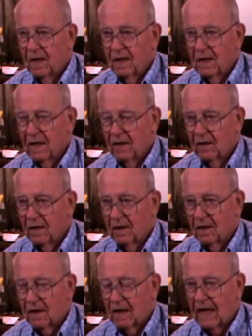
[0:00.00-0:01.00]
Now,
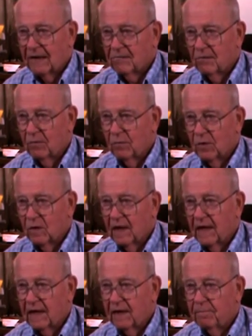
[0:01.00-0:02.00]
the lateral
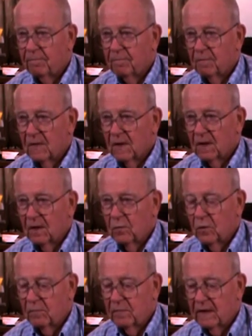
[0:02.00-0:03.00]
moraine
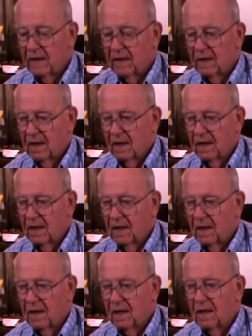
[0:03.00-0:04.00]
would be
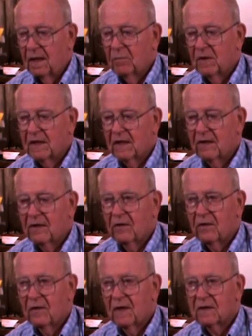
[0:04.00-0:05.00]
the
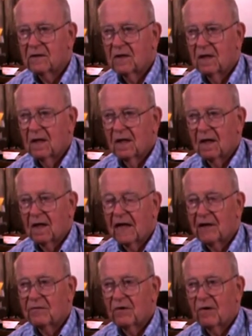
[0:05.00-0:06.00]
material that's
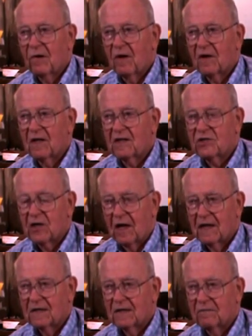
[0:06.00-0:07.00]
left along the
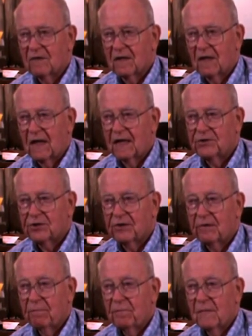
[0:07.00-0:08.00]
sides of a glacier.